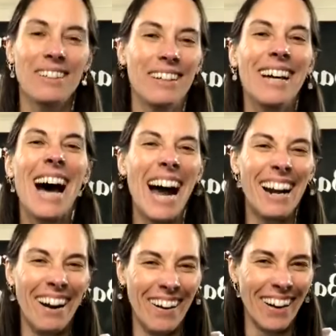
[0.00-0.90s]

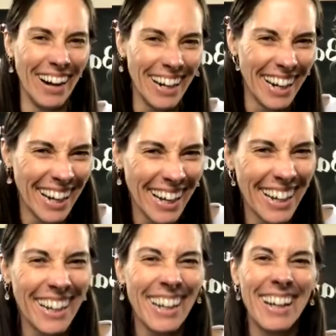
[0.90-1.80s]
To the top of the
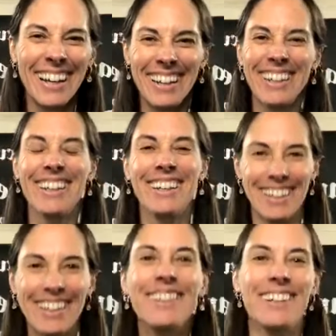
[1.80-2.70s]
fingers at the
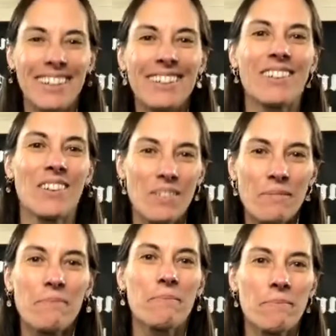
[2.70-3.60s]
torch, about
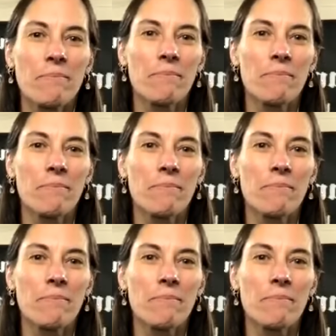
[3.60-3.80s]
5'4".